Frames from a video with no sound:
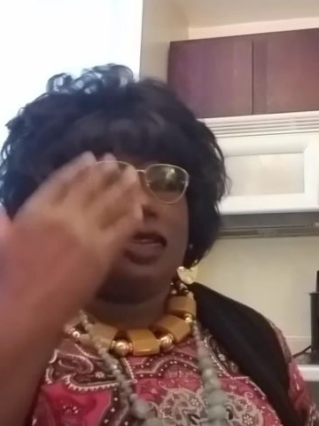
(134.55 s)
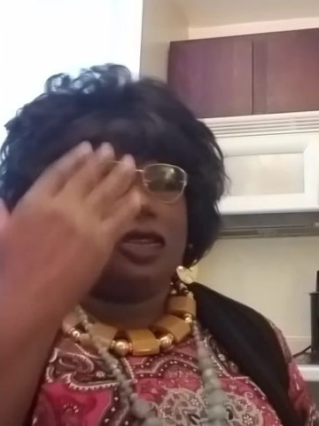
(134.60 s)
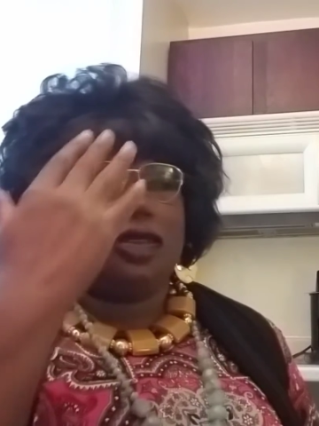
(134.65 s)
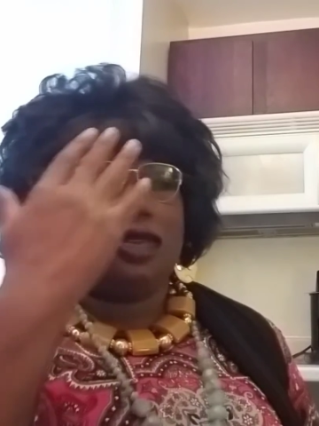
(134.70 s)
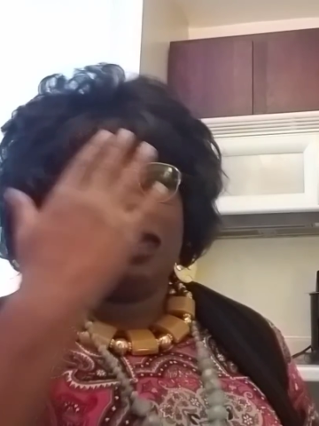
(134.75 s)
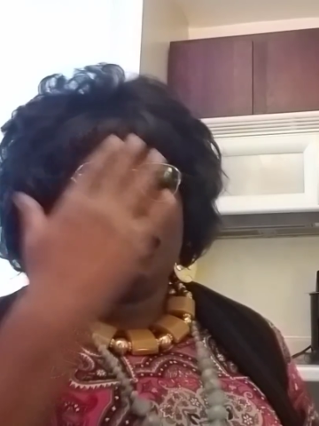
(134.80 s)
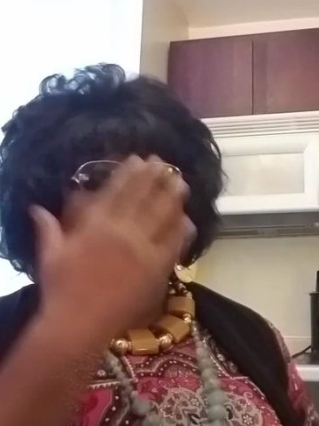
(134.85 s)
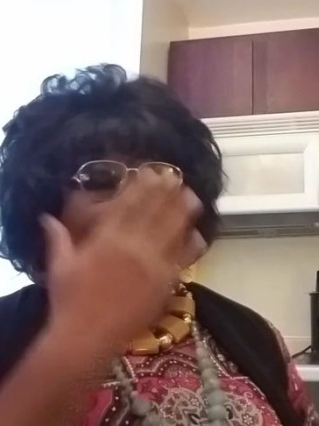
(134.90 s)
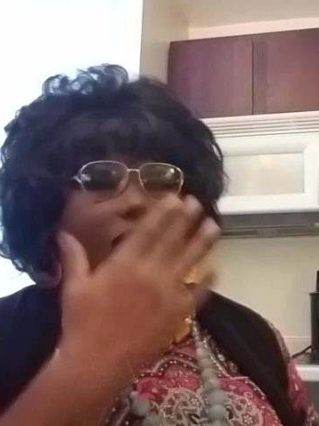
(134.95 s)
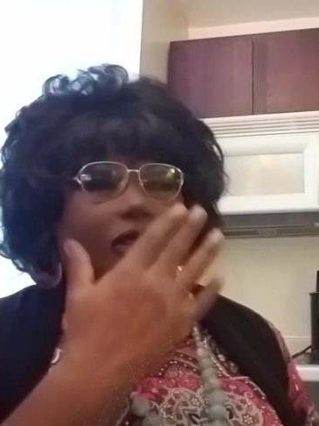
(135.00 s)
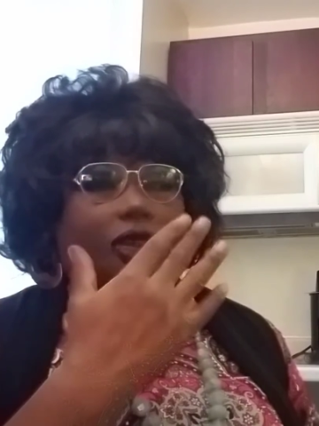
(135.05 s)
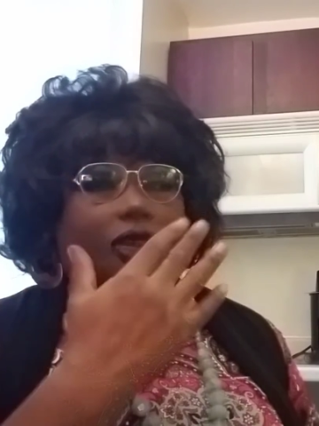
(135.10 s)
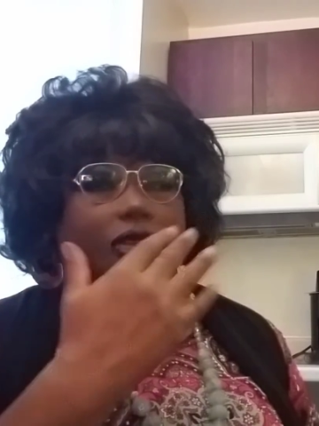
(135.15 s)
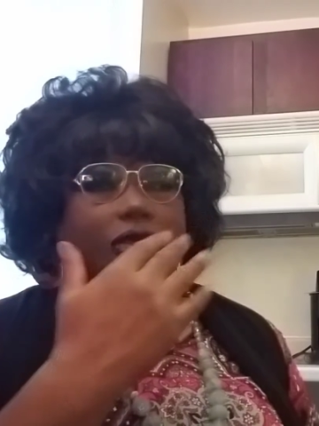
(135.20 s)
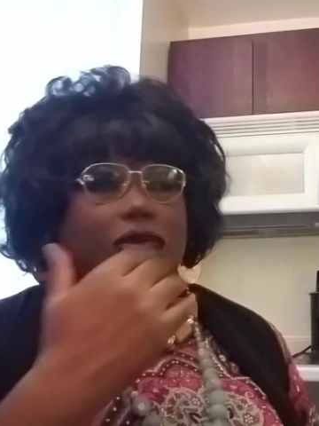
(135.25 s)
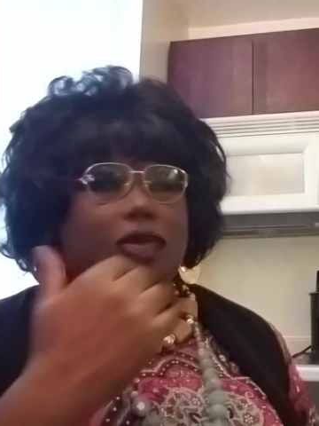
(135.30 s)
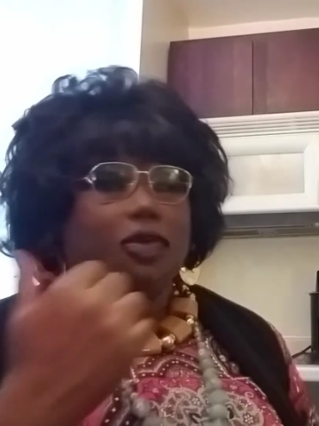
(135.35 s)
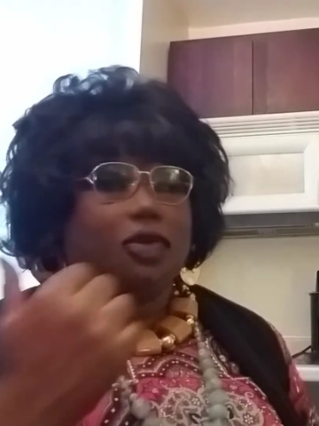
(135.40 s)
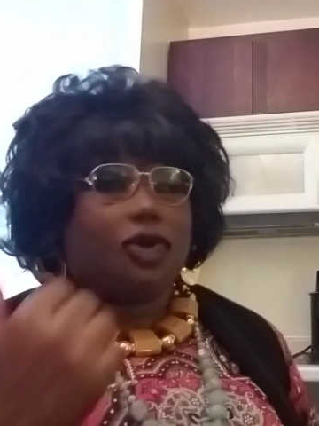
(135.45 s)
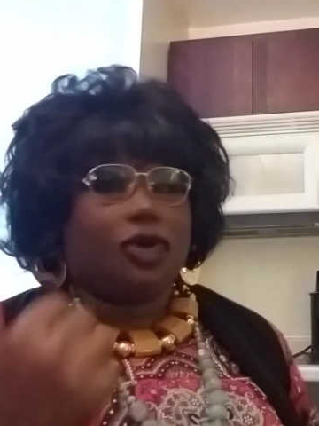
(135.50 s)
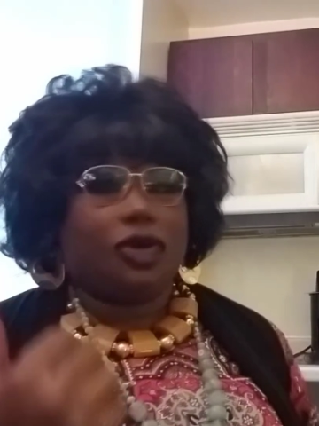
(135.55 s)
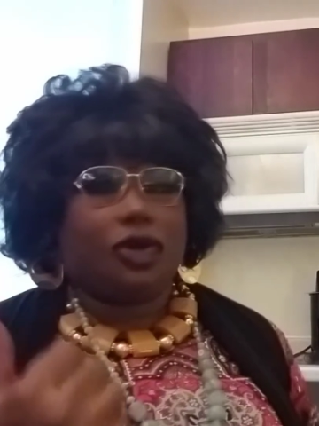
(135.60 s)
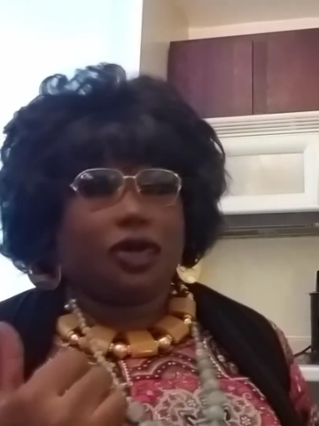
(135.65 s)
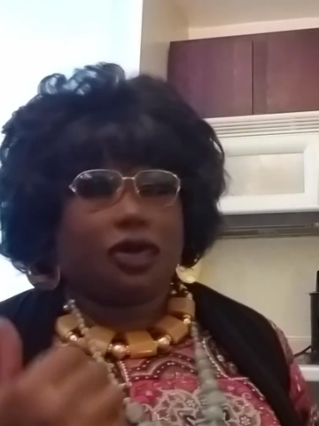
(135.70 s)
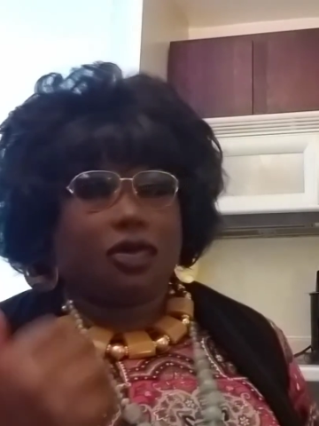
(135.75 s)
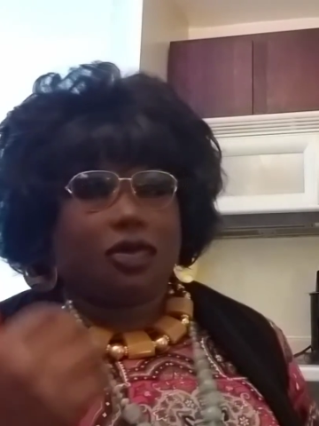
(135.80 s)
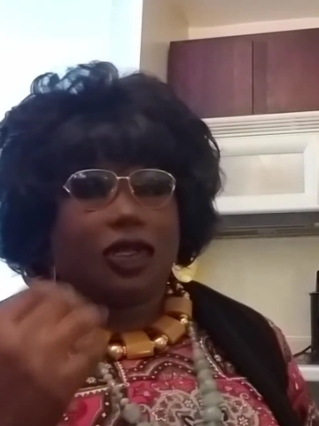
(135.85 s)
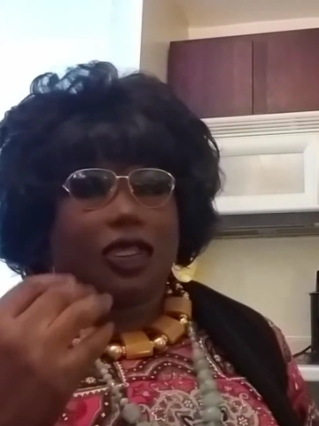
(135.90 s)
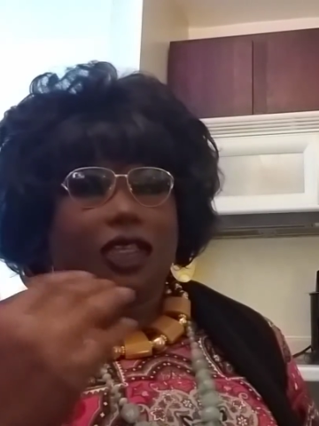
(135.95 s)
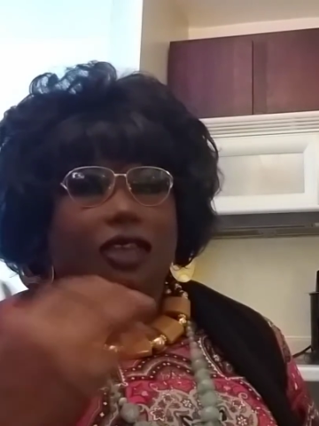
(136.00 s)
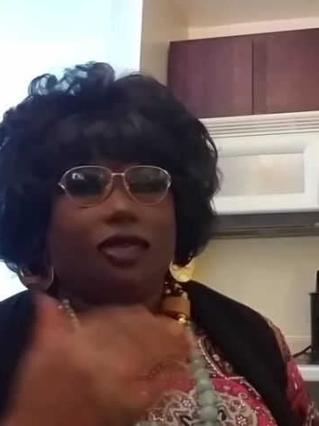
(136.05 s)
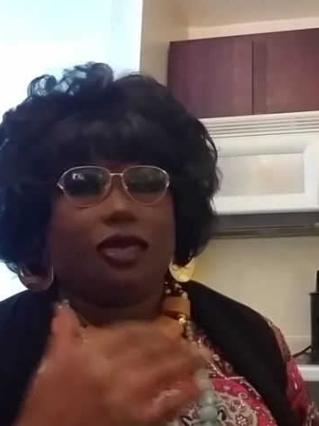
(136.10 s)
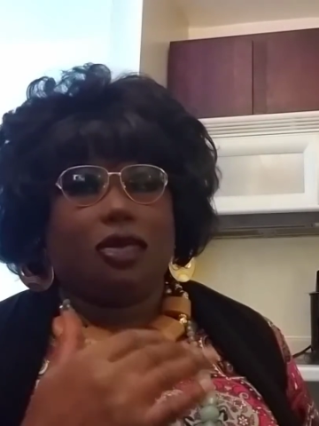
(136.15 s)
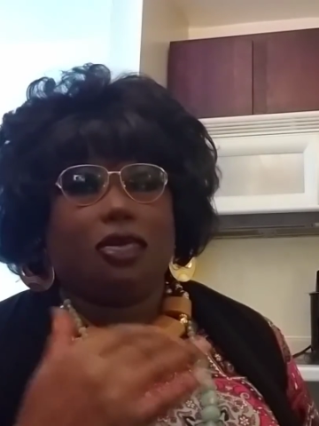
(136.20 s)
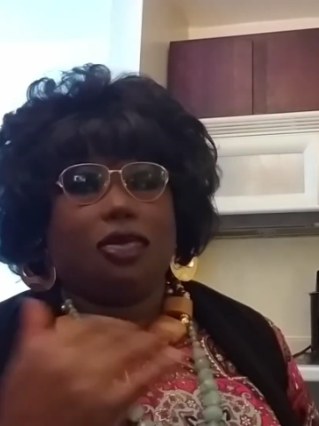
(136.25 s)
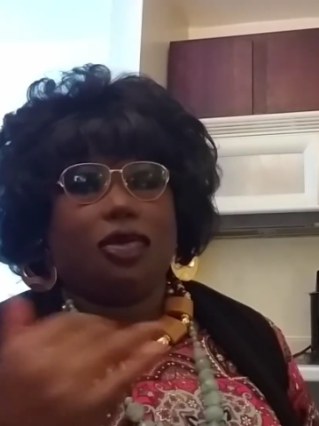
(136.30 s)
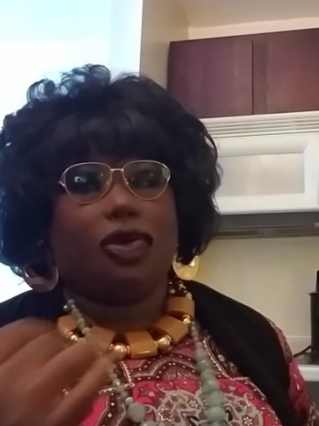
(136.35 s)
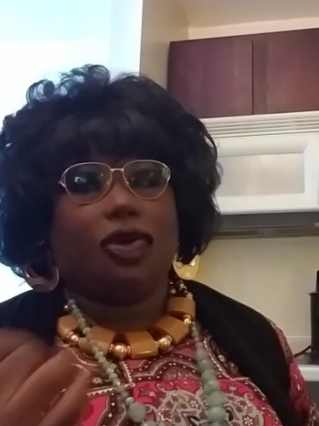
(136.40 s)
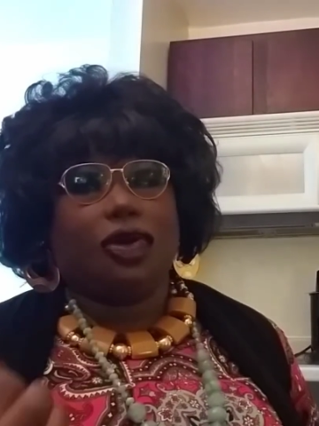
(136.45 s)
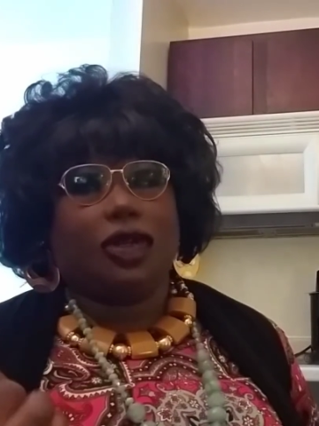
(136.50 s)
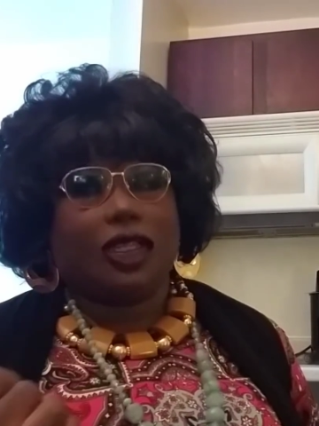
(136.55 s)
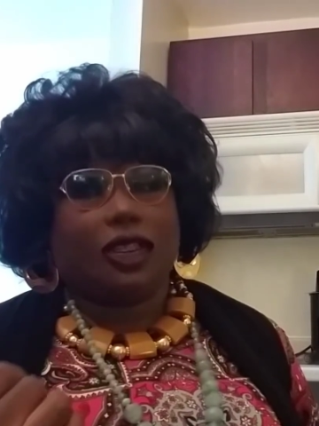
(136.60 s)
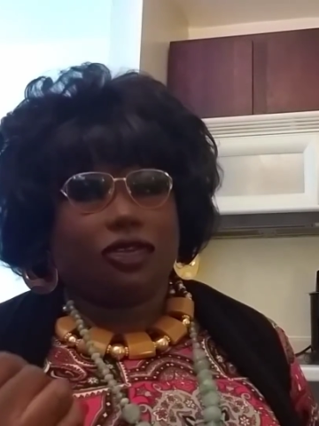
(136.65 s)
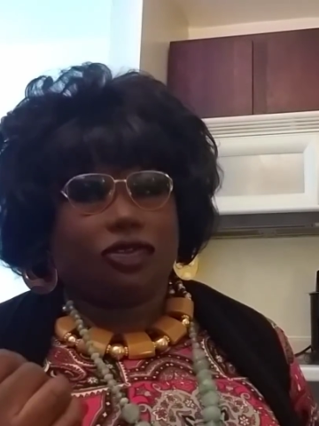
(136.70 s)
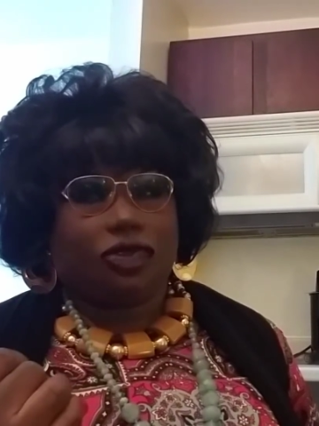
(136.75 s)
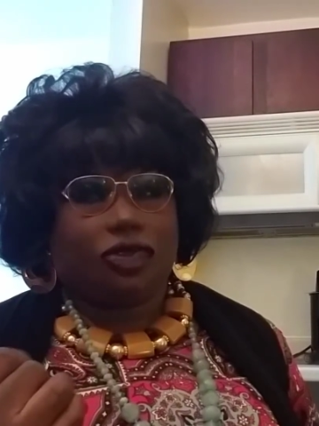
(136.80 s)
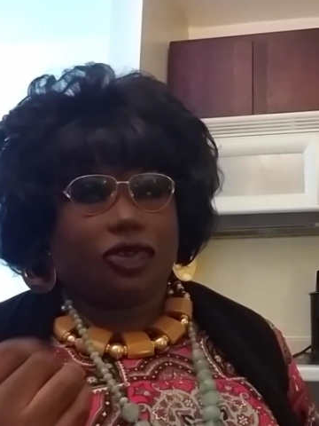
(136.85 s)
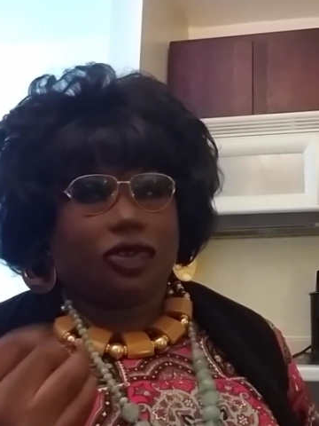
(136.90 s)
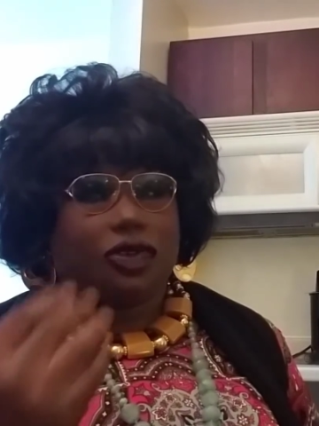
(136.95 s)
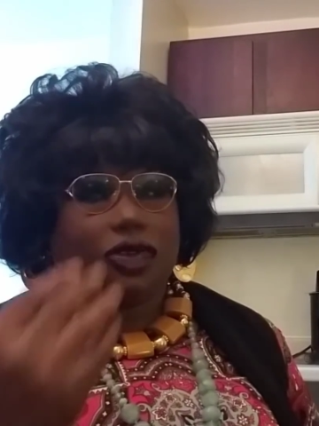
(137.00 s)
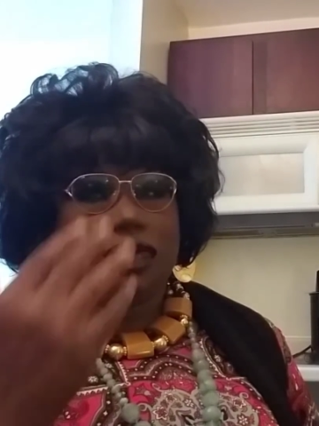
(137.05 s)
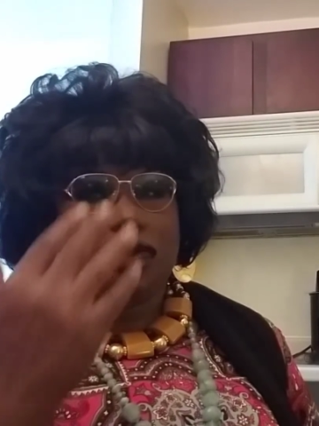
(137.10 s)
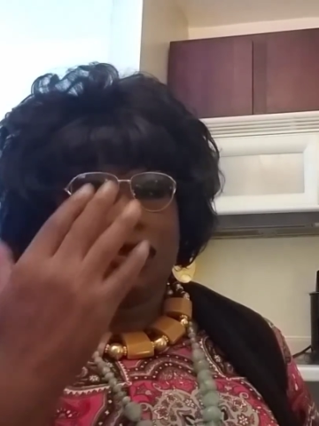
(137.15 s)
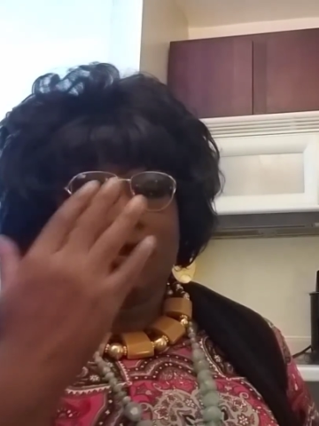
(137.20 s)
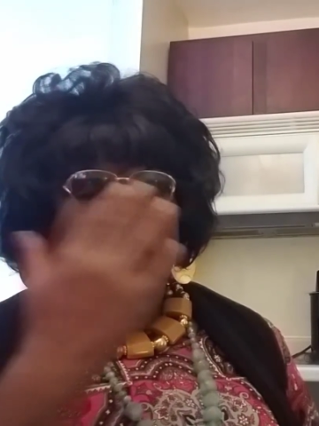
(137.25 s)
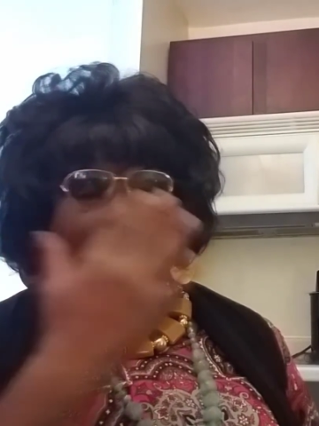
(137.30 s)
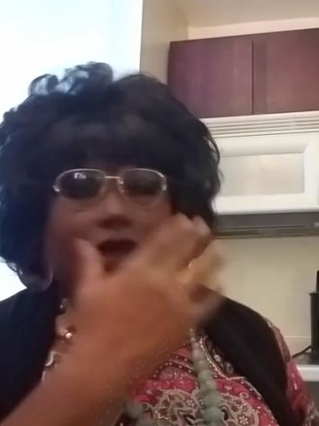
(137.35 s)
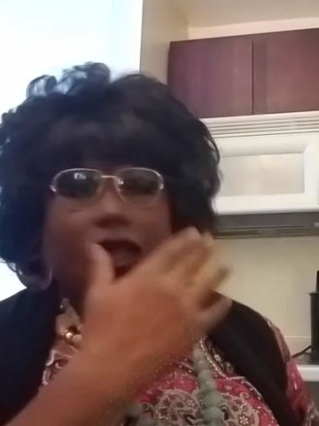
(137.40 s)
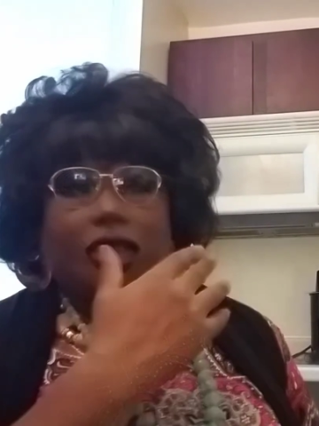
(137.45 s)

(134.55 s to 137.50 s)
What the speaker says: it gives me even more control